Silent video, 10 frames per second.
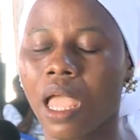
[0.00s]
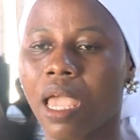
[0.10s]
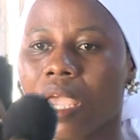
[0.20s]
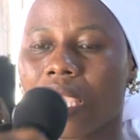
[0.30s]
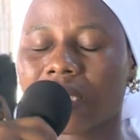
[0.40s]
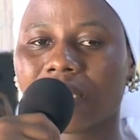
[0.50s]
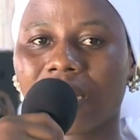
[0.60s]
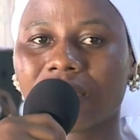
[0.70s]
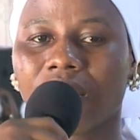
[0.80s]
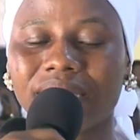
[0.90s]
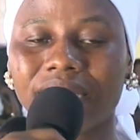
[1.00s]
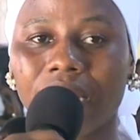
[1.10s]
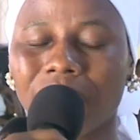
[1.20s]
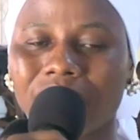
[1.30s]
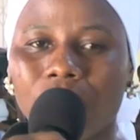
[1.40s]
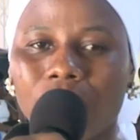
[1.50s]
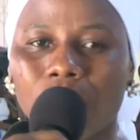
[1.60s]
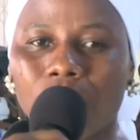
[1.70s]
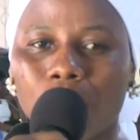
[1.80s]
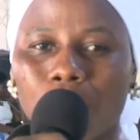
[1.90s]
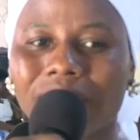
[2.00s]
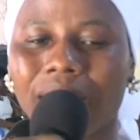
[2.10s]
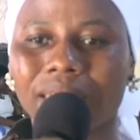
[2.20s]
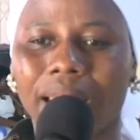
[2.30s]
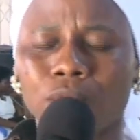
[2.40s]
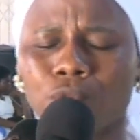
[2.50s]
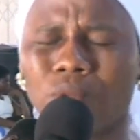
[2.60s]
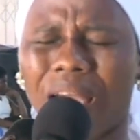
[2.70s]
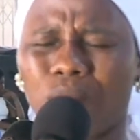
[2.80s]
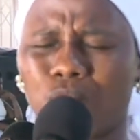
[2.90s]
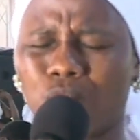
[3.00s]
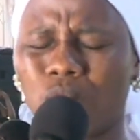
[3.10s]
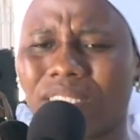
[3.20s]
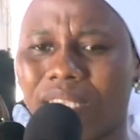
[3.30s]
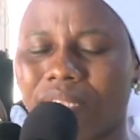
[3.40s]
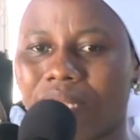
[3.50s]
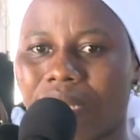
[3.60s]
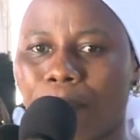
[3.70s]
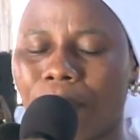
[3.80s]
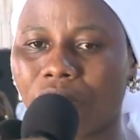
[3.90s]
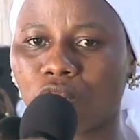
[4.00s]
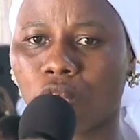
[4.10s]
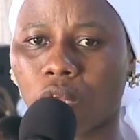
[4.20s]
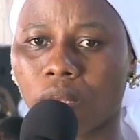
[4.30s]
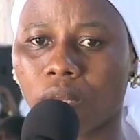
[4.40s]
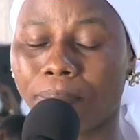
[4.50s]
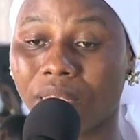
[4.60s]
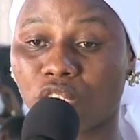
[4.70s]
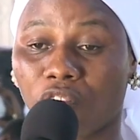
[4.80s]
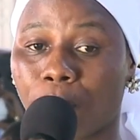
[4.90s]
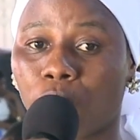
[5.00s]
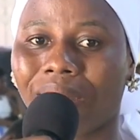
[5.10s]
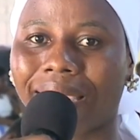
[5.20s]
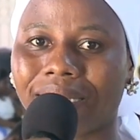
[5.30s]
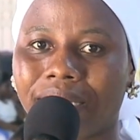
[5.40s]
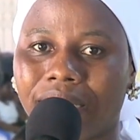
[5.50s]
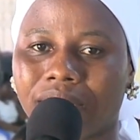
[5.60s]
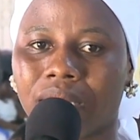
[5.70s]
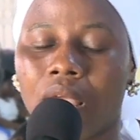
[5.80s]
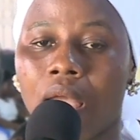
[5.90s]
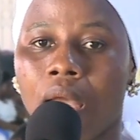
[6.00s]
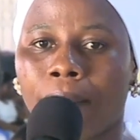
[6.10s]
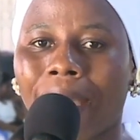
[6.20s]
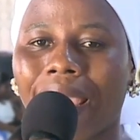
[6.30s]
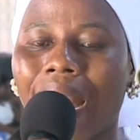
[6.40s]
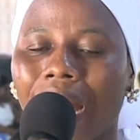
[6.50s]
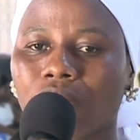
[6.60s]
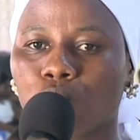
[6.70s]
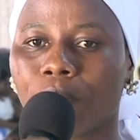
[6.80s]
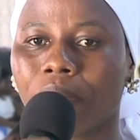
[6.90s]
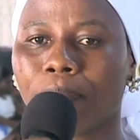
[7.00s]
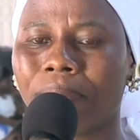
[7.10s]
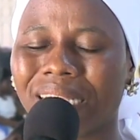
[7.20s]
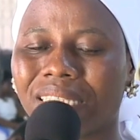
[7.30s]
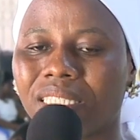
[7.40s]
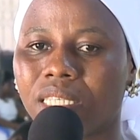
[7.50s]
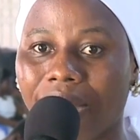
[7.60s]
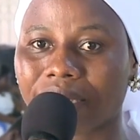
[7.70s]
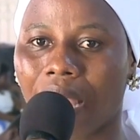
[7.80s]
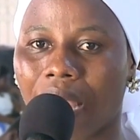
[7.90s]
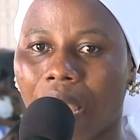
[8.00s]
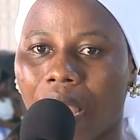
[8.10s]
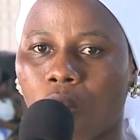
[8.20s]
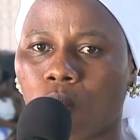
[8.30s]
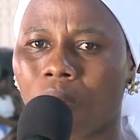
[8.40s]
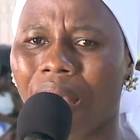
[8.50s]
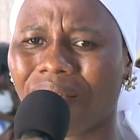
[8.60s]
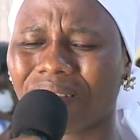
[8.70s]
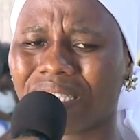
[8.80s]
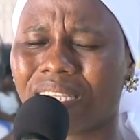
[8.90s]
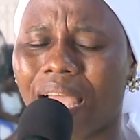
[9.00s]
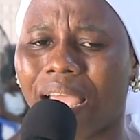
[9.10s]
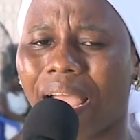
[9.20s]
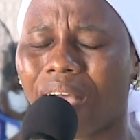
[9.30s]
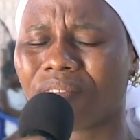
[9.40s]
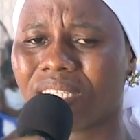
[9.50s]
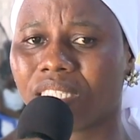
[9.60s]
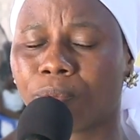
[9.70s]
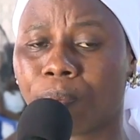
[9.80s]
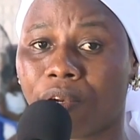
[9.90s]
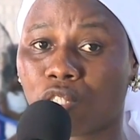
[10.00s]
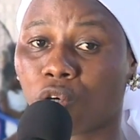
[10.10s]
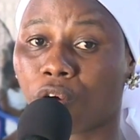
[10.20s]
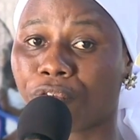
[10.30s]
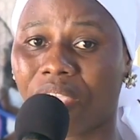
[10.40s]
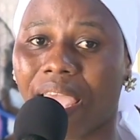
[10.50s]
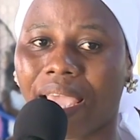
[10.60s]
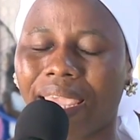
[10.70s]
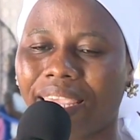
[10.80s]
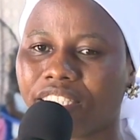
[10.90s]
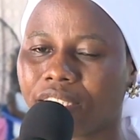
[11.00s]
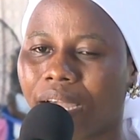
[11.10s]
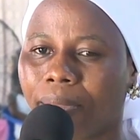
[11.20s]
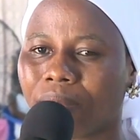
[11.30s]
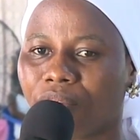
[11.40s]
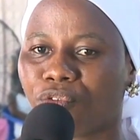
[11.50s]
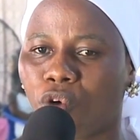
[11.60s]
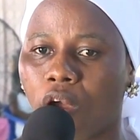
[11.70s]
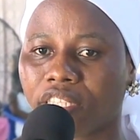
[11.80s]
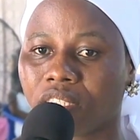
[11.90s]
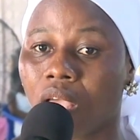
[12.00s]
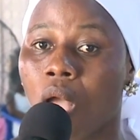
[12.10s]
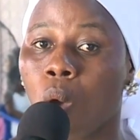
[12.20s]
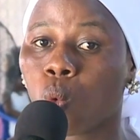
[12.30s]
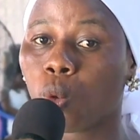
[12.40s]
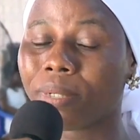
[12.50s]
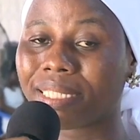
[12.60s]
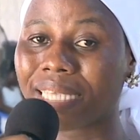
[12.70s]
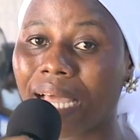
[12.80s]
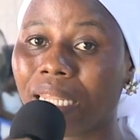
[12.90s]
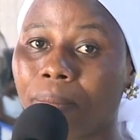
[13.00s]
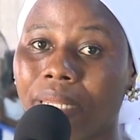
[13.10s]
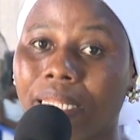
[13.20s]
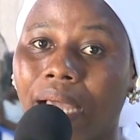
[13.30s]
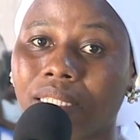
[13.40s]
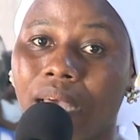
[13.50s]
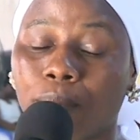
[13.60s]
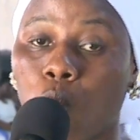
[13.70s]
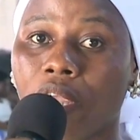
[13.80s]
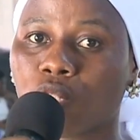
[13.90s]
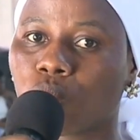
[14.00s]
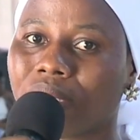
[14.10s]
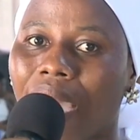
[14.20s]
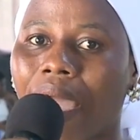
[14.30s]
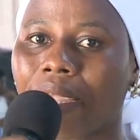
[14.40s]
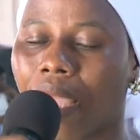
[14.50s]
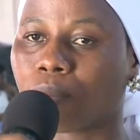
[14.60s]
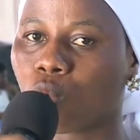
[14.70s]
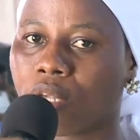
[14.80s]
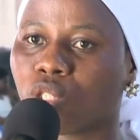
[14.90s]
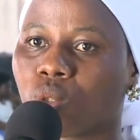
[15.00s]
It has affected me in the way that I will not sit in the midst of people like this. My heart will be beating fast. I have this spirit of fear. Each time the voice will be telling me that I'm going to